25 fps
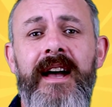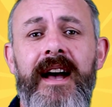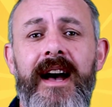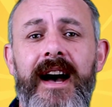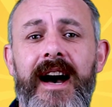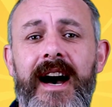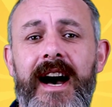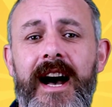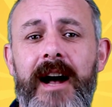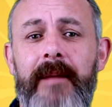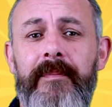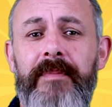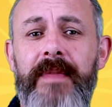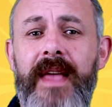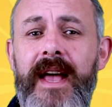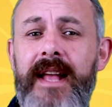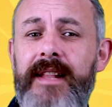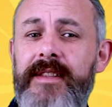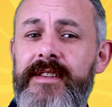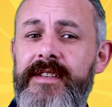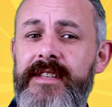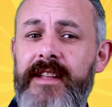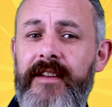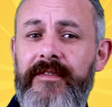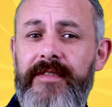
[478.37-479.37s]

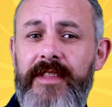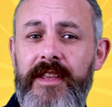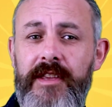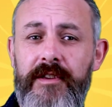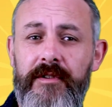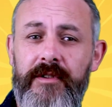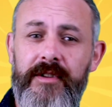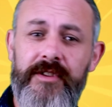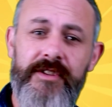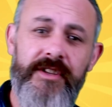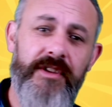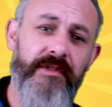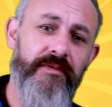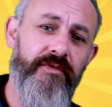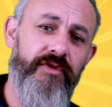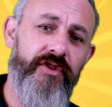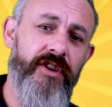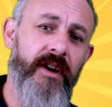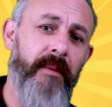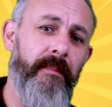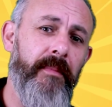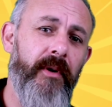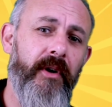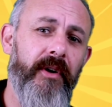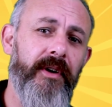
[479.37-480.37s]
and stuff that you can still
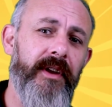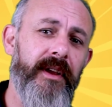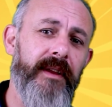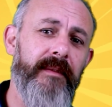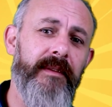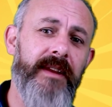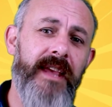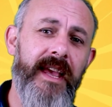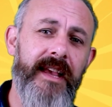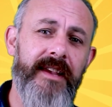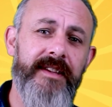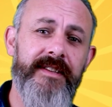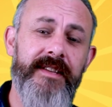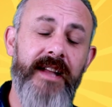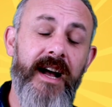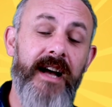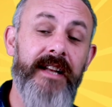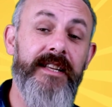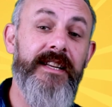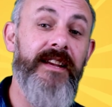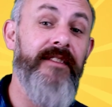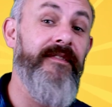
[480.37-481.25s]
jump on and kickstart